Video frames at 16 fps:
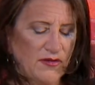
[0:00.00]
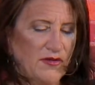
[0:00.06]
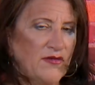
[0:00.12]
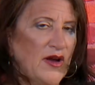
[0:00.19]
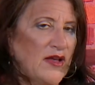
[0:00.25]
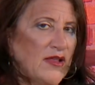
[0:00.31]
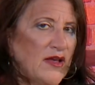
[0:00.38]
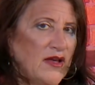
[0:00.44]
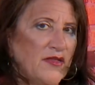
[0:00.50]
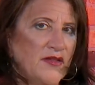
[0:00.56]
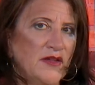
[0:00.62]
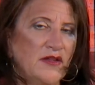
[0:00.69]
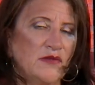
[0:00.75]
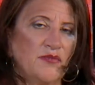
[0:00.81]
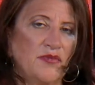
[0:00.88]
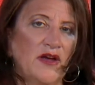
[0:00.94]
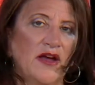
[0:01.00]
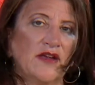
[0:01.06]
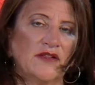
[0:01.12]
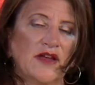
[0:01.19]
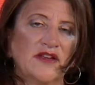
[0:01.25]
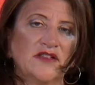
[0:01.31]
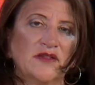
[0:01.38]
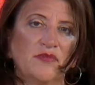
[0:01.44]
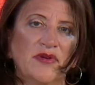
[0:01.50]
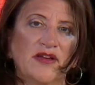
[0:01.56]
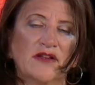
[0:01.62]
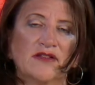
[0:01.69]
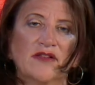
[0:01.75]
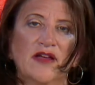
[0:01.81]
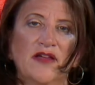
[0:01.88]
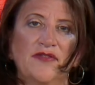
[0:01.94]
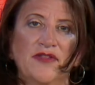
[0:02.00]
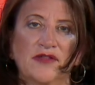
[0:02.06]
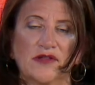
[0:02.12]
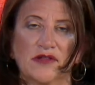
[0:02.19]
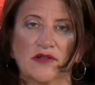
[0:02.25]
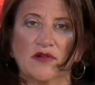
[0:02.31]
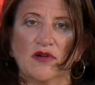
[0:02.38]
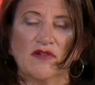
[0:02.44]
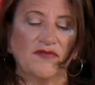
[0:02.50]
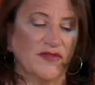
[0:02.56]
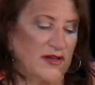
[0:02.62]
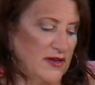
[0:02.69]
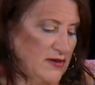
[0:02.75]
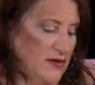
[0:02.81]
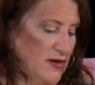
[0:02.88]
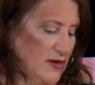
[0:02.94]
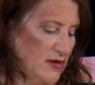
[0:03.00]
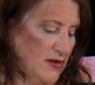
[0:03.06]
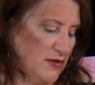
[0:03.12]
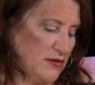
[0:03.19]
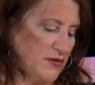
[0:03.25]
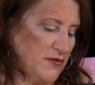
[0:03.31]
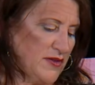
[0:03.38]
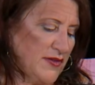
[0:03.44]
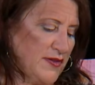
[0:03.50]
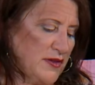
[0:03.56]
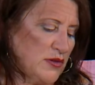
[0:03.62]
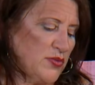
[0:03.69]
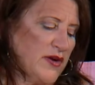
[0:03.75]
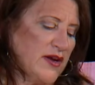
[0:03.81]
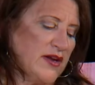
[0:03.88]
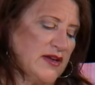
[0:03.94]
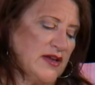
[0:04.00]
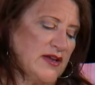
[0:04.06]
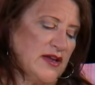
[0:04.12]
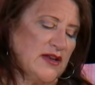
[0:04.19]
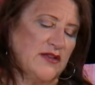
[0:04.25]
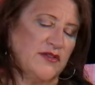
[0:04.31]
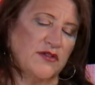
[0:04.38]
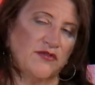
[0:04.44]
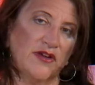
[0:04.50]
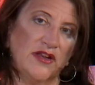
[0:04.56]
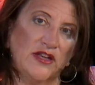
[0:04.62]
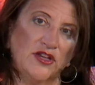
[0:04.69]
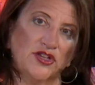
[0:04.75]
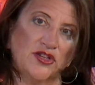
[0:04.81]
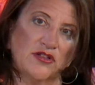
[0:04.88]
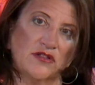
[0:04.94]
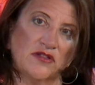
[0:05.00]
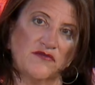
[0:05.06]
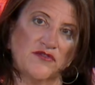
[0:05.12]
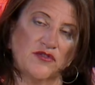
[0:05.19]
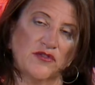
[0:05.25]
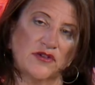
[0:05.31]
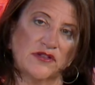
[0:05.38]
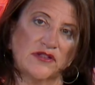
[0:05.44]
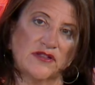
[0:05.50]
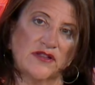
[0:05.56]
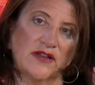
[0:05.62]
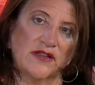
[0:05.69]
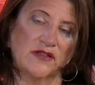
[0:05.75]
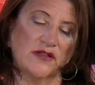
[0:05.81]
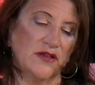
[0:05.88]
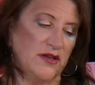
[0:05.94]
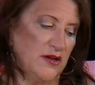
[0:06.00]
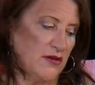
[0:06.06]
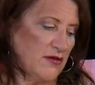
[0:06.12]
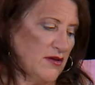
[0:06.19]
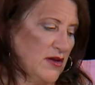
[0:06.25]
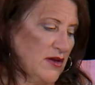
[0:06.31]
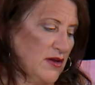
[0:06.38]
I like these, I like to pick a lead that's a soft lead so that this way I can get in the gradations of darks and lights in here.